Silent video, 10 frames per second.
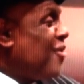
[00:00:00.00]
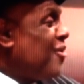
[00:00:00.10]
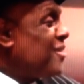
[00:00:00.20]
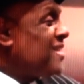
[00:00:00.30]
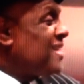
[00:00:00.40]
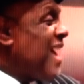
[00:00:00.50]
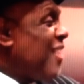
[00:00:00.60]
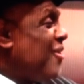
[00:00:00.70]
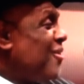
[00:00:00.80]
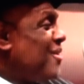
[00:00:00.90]
How old is she?
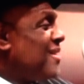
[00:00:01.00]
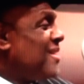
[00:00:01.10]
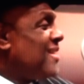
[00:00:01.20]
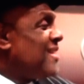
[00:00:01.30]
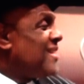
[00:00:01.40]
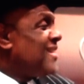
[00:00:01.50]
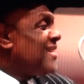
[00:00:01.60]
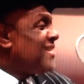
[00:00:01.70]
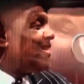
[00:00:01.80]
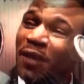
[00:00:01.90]
How old? She's born
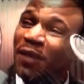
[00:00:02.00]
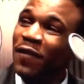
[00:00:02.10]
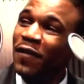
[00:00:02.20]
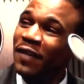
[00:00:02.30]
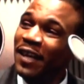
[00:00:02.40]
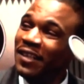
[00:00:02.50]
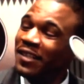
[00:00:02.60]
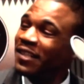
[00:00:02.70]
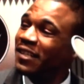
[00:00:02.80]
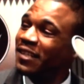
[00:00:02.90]
uh, May 5th,
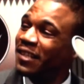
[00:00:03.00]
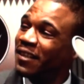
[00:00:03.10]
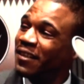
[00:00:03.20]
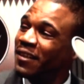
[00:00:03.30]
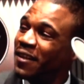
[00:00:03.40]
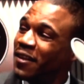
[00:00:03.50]
1916.